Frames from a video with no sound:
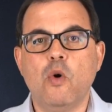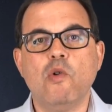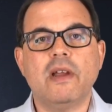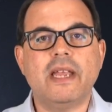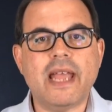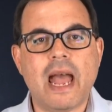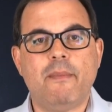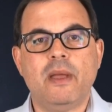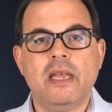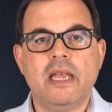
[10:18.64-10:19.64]
or a
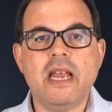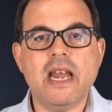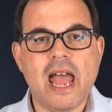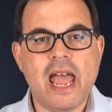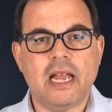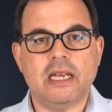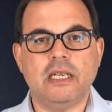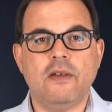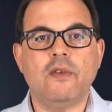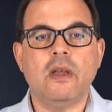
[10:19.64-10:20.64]
gap in
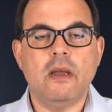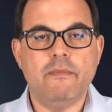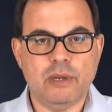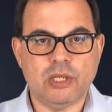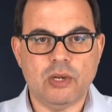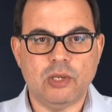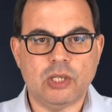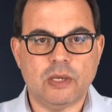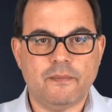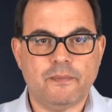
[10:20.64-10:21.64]
active
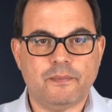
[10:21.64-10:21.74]
business?